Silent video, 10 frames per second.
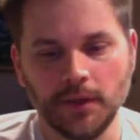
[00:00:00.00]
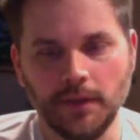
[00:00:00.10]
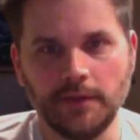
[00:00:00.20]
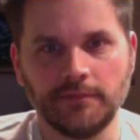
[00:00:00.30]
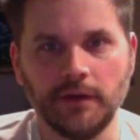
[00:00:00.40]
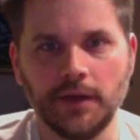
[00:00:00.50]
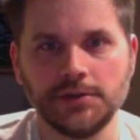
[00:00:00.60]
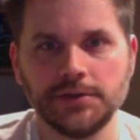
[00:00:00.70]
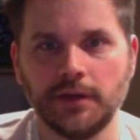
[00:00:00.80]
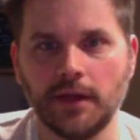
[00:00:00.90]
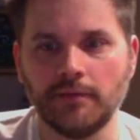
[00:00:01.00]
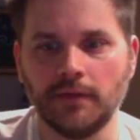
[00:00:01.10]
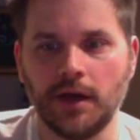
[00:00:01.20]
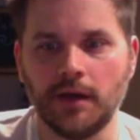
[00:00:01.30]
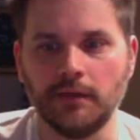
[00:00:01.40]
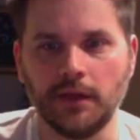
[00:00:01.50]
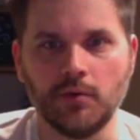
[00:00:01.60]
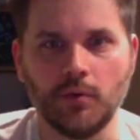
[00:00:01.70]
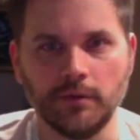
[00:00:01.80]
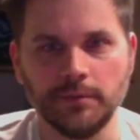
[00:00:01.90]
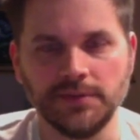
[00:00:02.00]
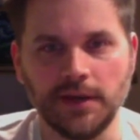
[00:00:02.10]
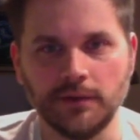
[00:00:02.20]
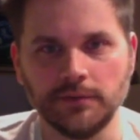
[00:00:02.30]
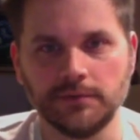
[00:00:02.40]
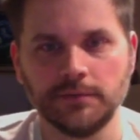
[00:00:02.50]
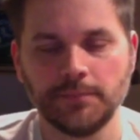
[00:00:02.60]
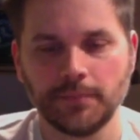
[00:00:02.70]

And then for lunches, I'll have a lot of like quartered potatoes,